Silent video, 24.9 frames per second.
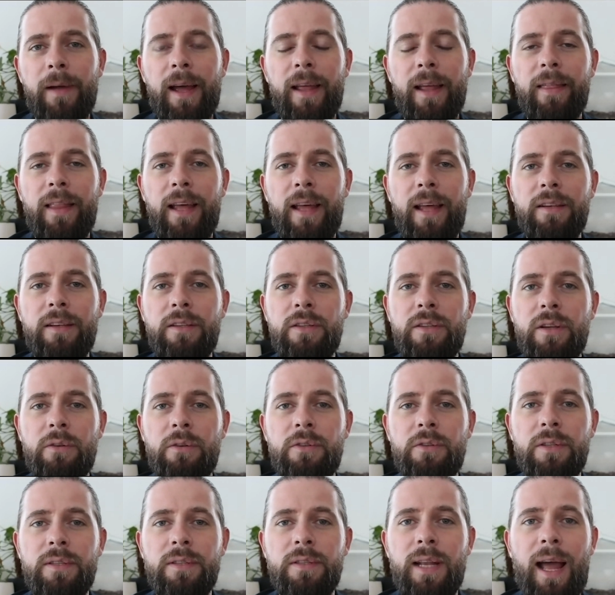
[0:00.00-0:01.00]
And then so
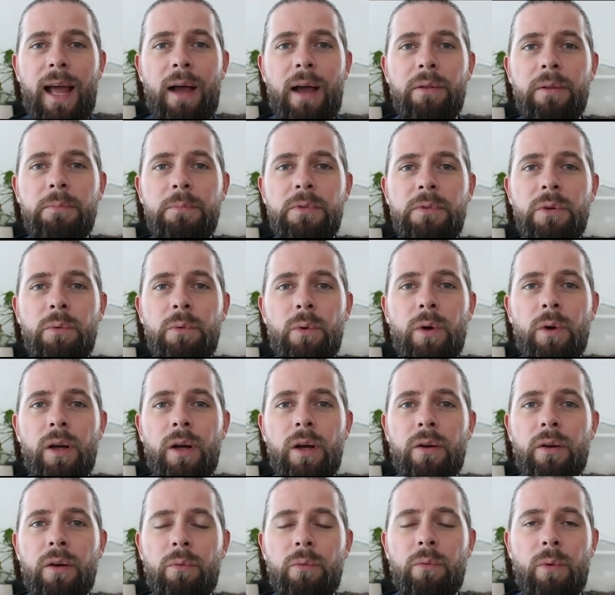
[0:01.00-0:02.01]
just allow them to
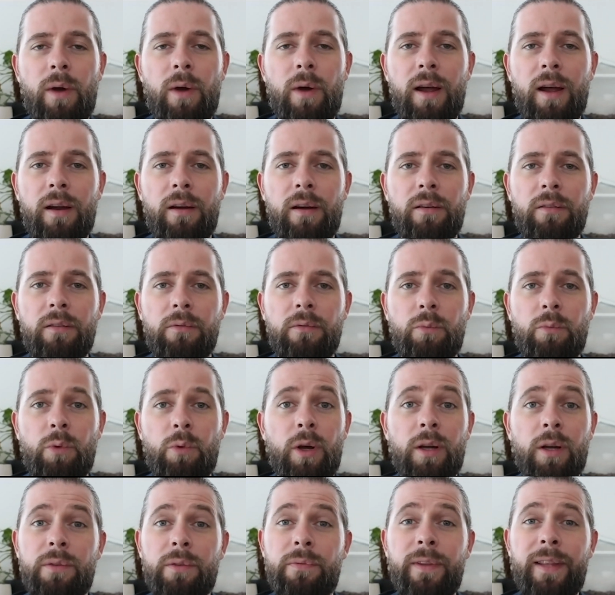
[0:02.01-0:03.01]
work where
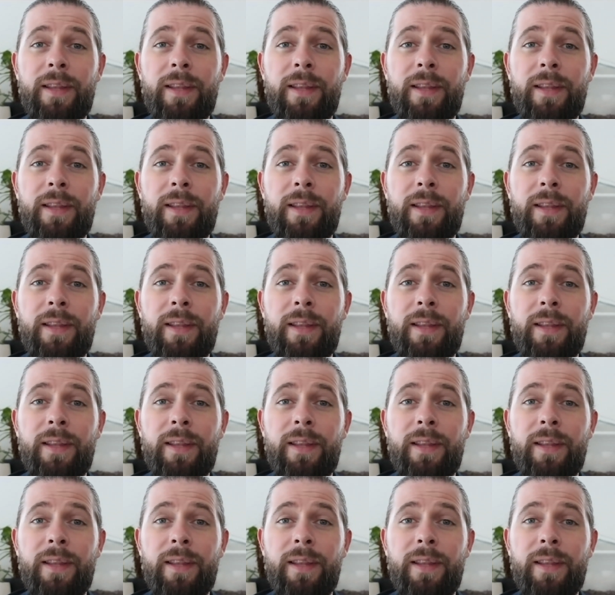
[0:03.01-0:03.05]
works for